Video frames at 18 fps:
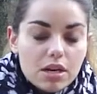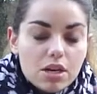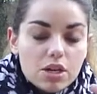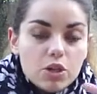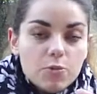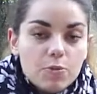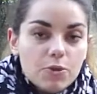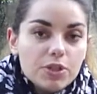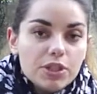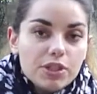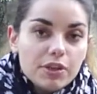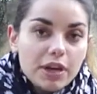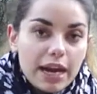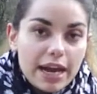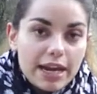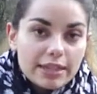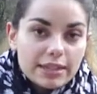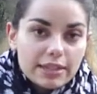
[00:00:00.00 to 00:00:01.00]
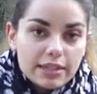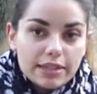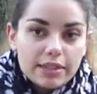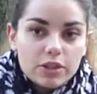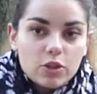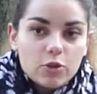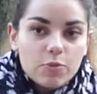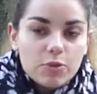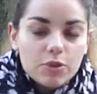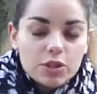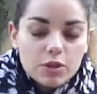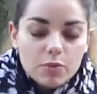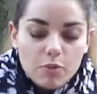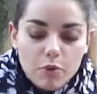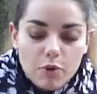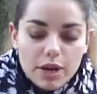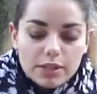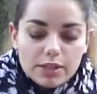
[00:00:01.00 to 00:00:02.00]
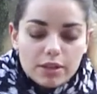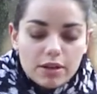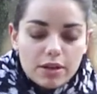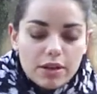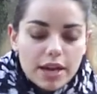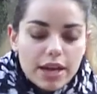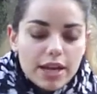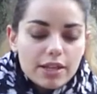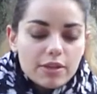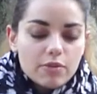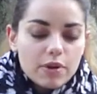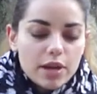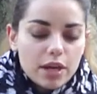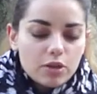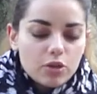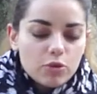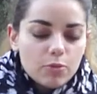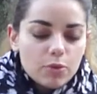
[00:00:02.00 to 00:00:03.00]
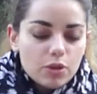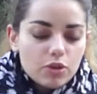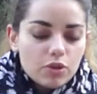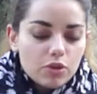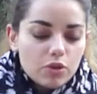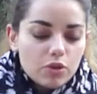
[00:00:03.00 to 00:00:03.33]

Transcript: You put in a glass, you put some water, and you are supposed to